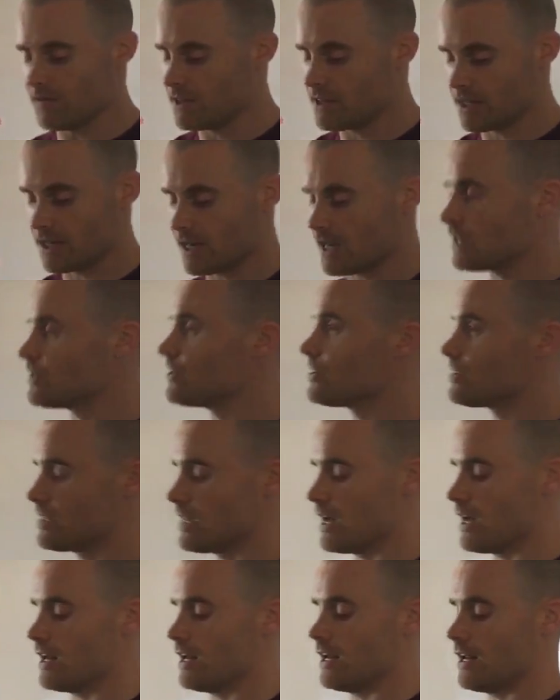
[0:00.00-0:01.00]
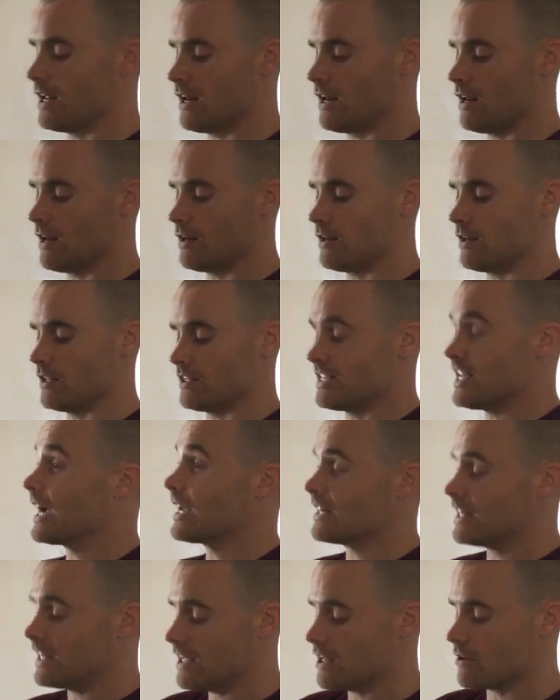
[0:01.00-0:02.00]
everything I just said and the
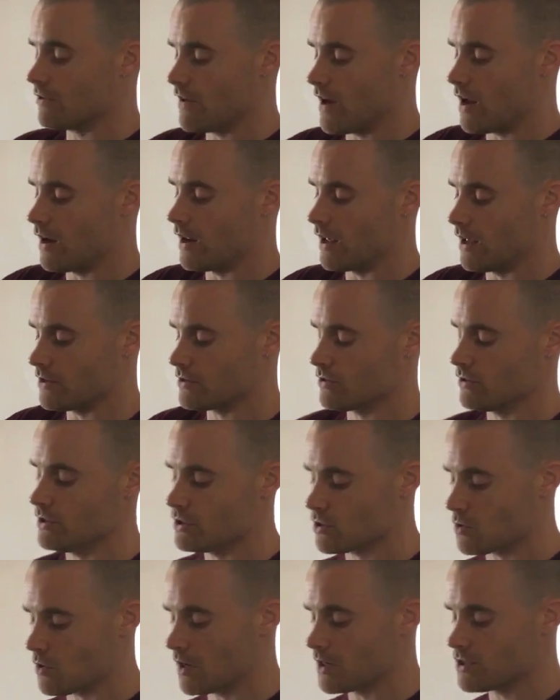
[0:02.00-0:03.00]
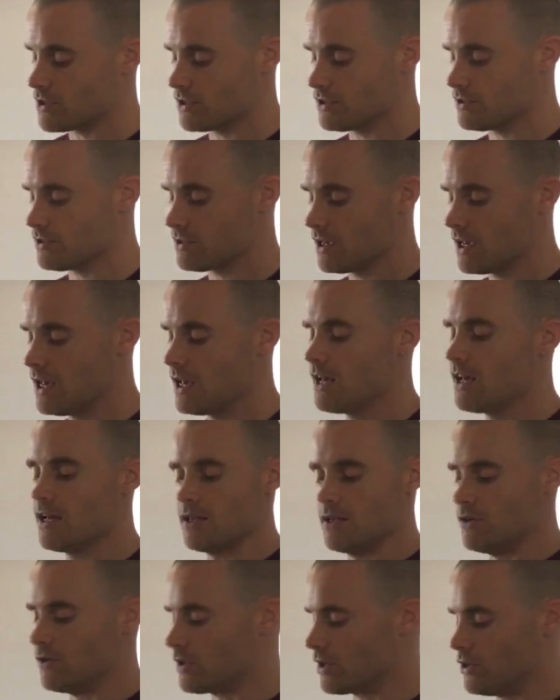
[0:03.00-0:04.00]
technique of how to answer these questions,
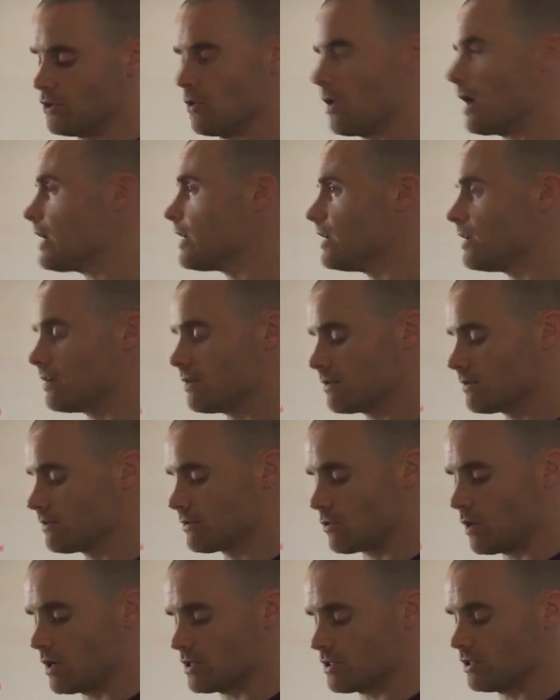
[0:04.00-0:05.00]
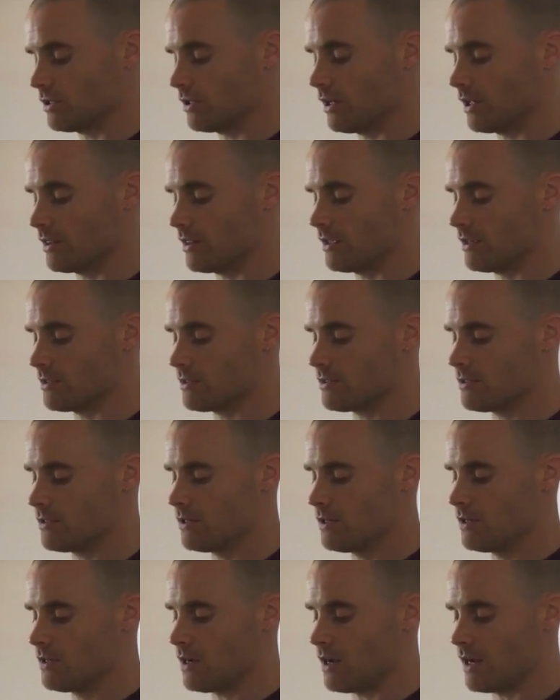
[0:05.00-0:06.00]
you can do any question like this
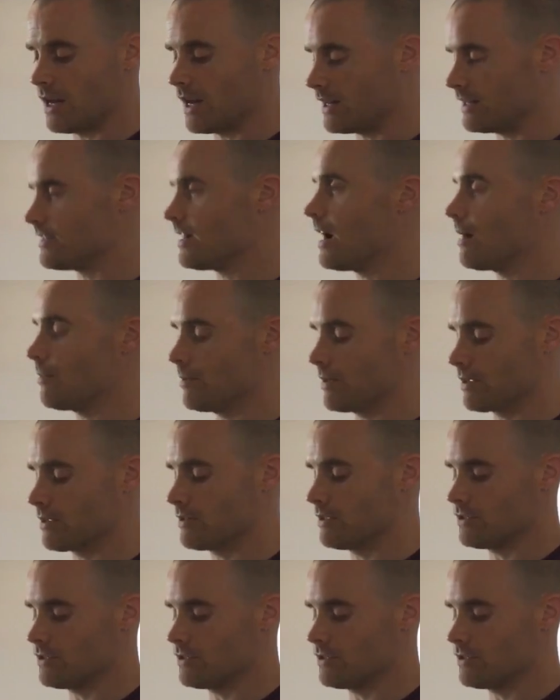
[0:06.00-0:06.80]
on any topic.